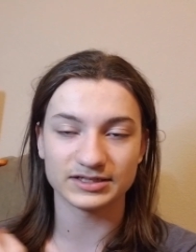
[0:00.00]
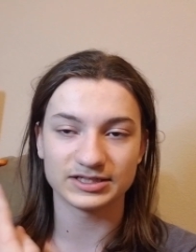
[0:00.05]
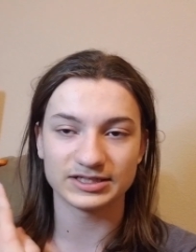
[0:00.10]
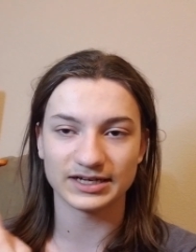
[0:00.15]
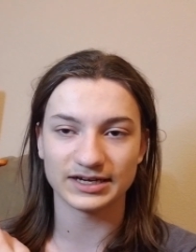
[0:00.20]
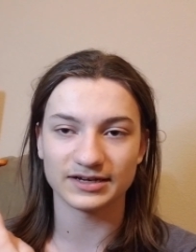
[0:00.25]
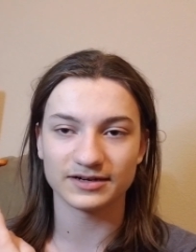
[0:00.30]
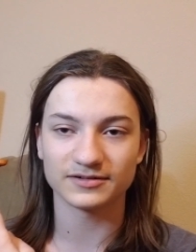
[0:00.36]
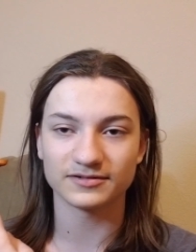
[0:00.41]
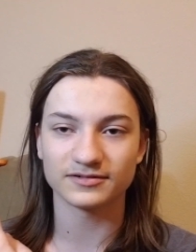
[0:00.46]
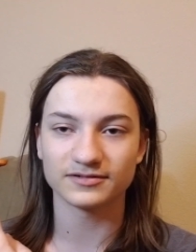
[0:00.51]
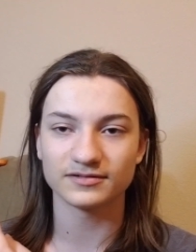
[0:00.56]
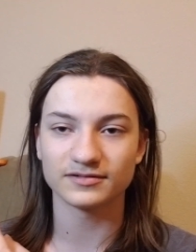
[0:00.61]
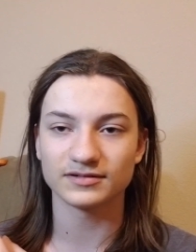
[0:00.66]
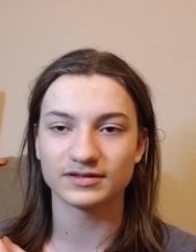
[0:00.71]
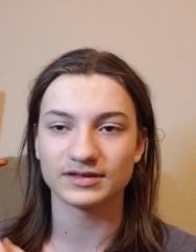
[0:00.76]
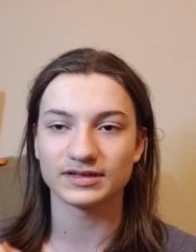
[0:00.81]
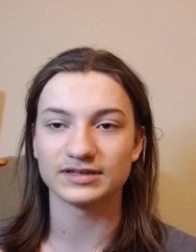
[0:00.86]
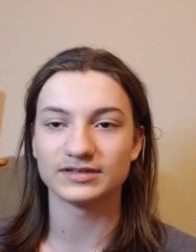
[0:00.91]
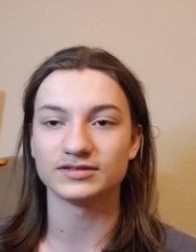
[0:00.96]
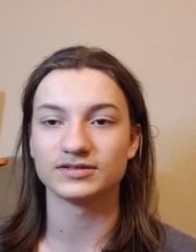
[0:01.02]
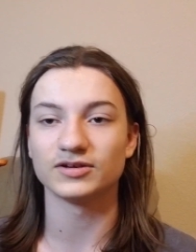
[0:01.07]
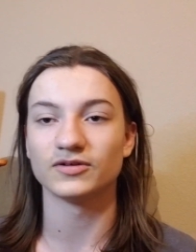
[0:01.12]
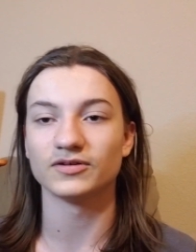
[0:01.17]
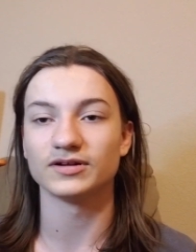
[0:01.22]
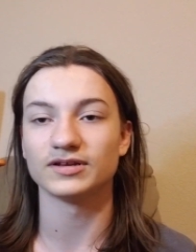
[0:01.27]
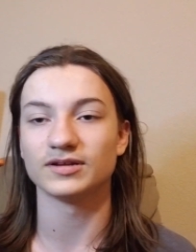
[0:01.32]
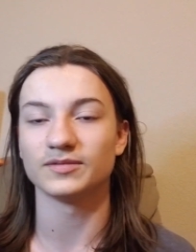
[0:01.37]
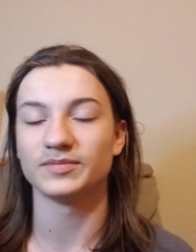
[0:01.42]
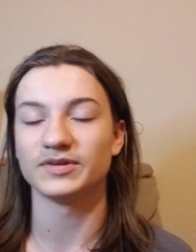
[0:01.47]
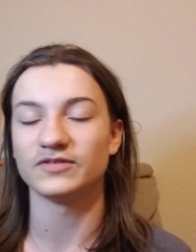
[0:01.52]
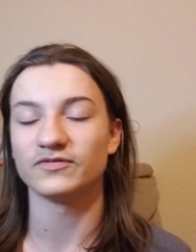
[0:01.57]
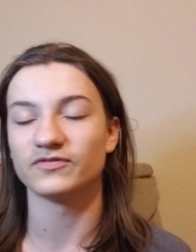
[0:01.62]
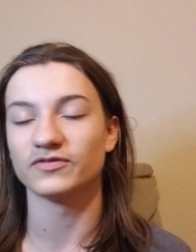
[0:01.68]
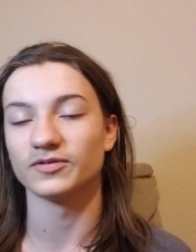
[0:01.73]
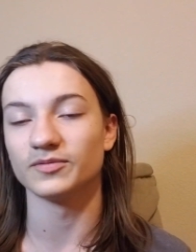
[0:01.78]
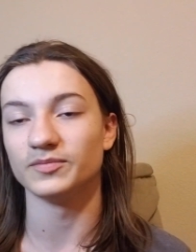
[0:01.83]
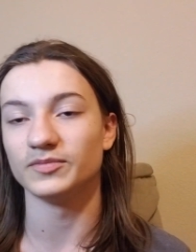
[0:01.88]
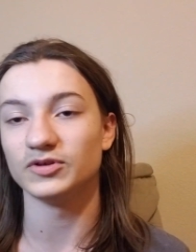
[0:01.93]
channel is going to be
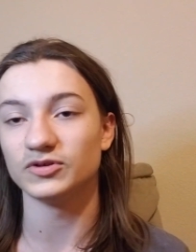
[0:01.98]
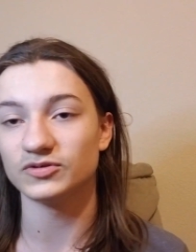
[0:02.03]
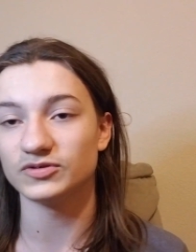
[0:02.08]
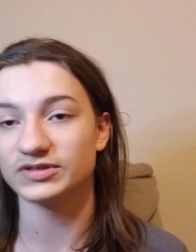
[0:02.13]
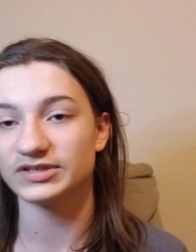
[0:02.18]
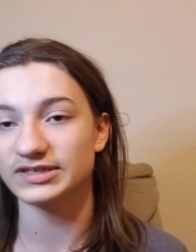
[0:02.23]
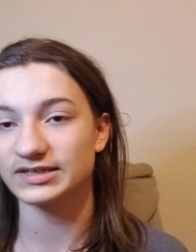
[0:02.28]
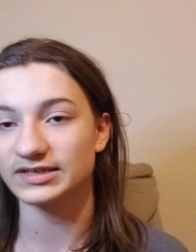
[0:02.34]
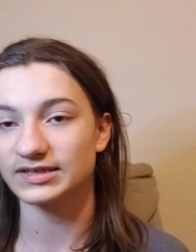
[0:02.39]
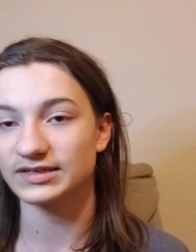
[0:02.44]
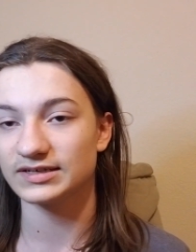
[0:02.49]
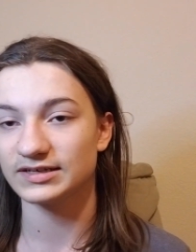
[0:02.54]
for music,